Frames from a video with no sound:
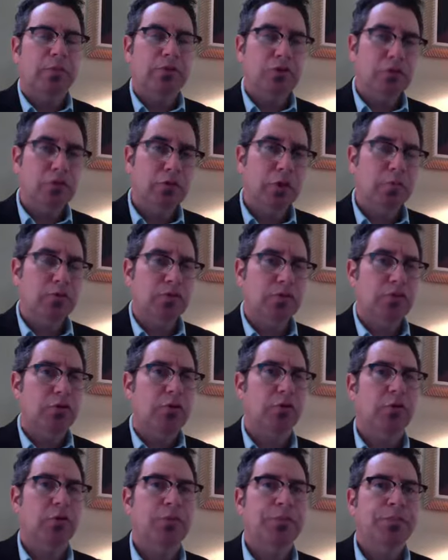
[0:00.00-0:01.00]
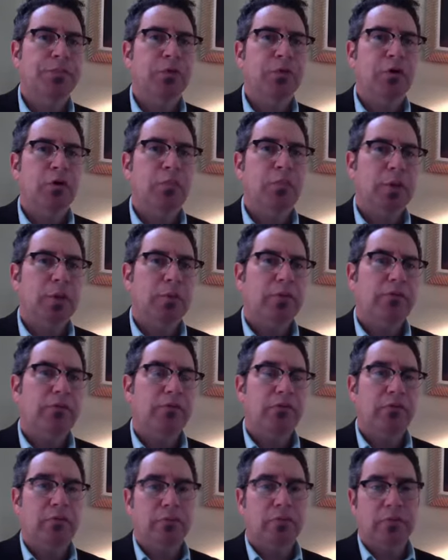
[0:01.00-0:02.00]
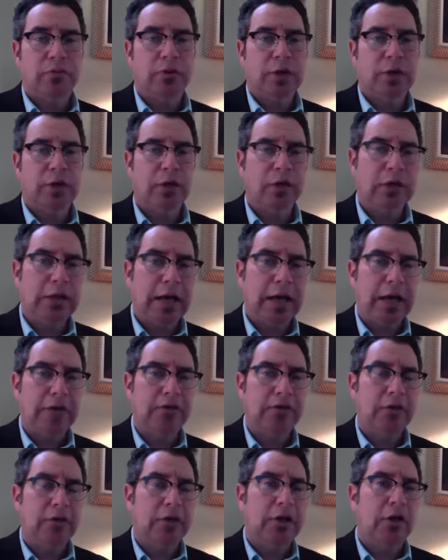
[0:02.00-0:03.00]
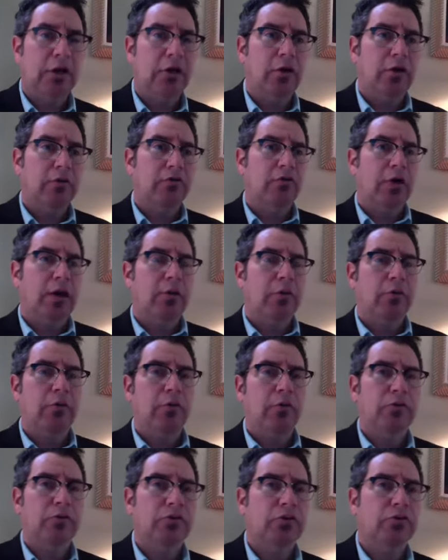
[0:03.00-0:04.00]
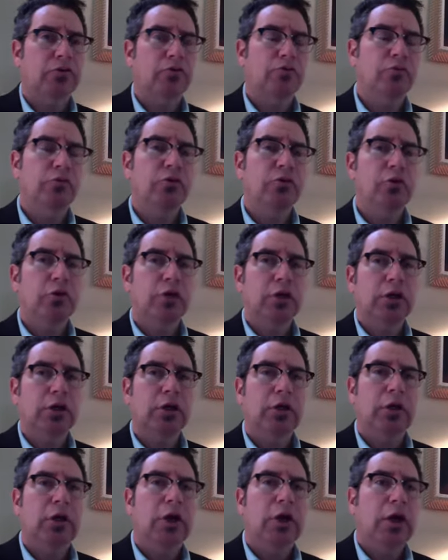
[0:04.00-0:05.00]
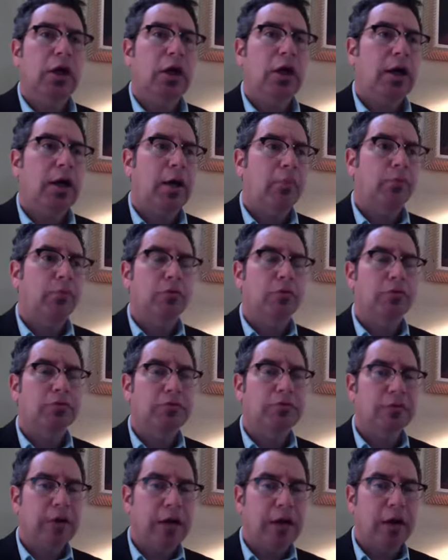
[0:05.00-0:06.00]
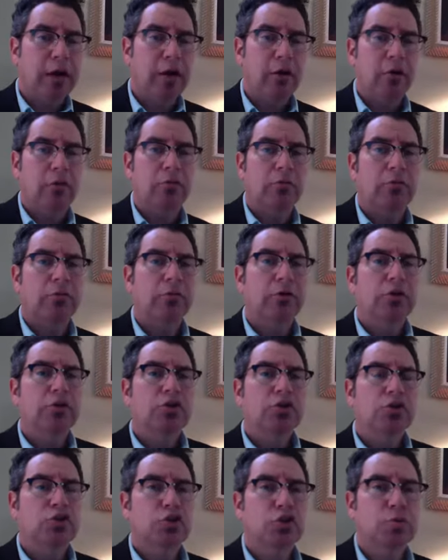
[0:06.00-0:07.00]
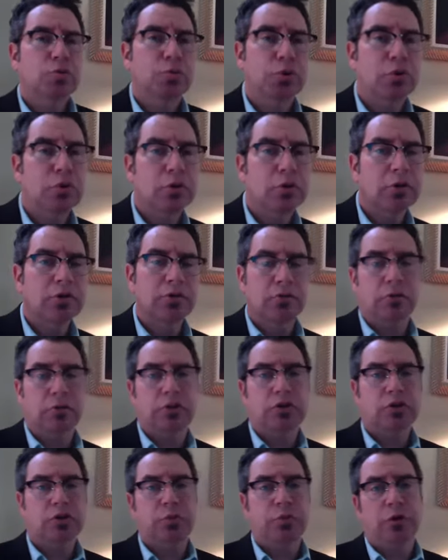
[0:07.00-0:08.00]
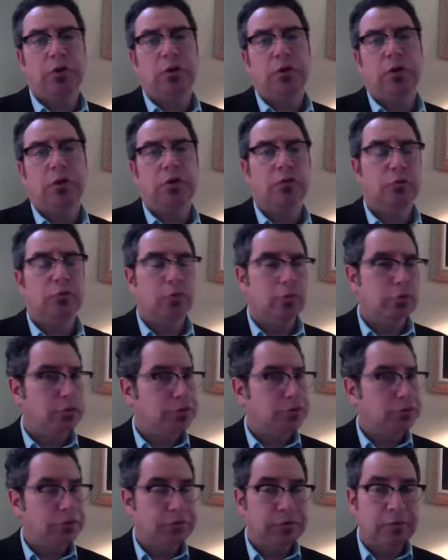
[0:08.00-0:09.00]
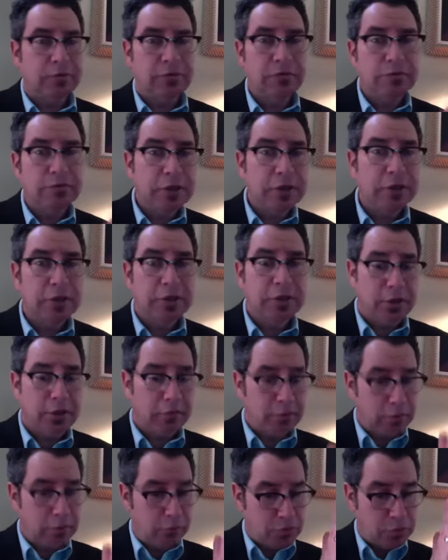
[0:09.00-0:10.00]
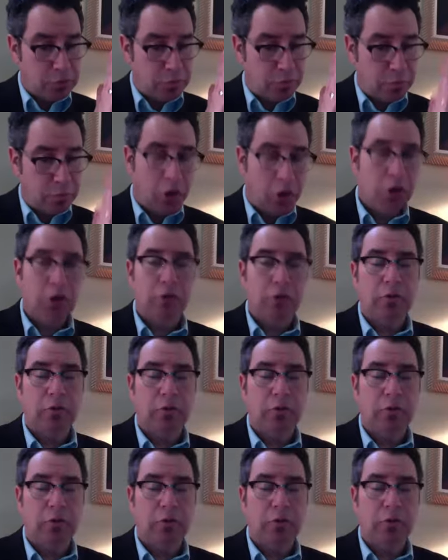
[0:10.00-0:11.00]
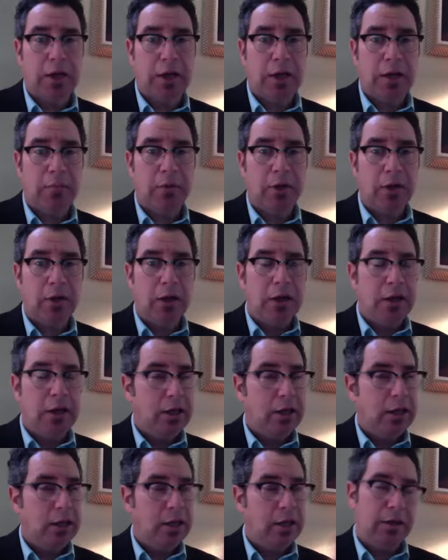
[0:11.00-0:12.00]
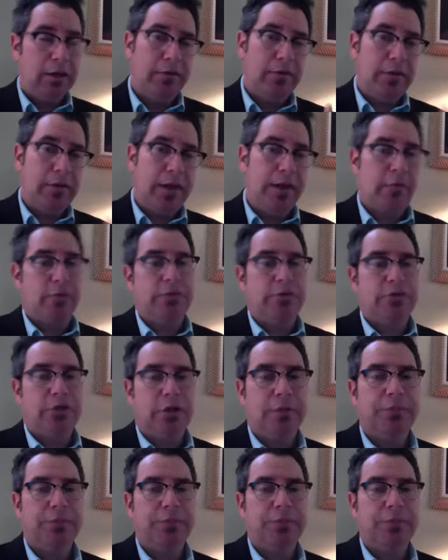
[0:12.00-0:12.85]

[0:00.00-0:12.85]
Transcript: Scripture, or maybe even some kind of classic narratives, right, where there was this really profound spiritual experience where it was just definitive and it was a marker in time, and that was it.